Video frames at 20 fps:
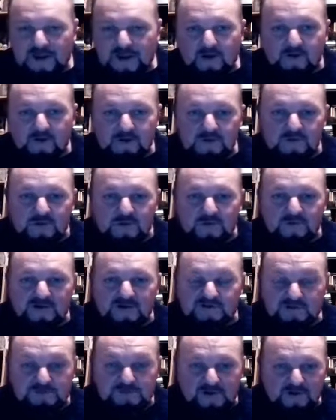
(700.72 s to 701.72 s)
paranormal
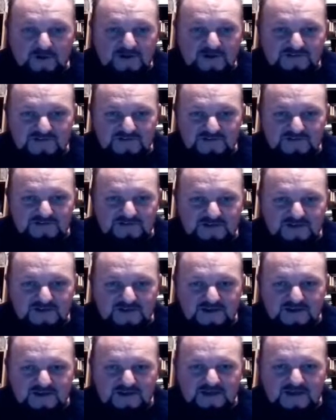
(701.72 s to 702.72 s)
experiences
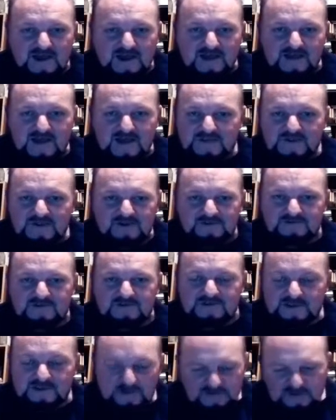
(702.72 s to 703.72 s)
are not,
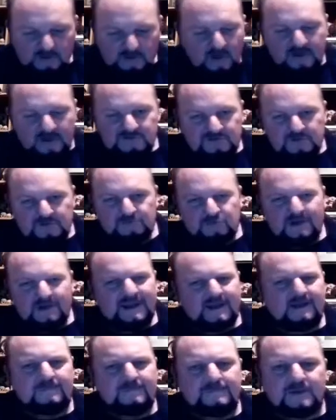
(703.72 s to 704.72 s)
they're quite sort of
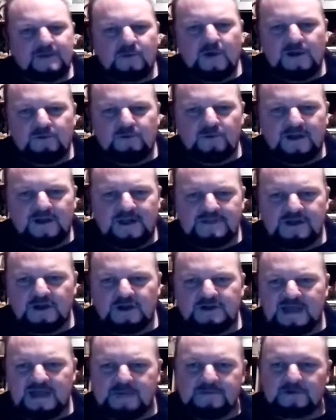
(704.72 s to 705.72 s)
rare. They're quite rare. They
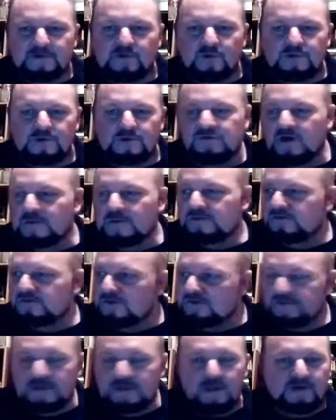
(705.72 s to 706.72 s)
don't happen all the time you
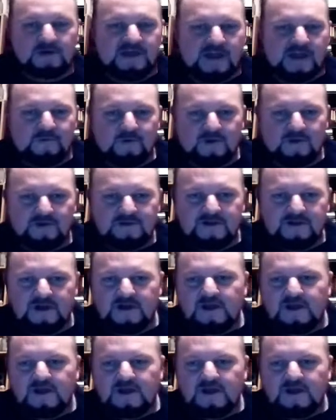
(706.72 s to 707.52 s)
turn a video camera on.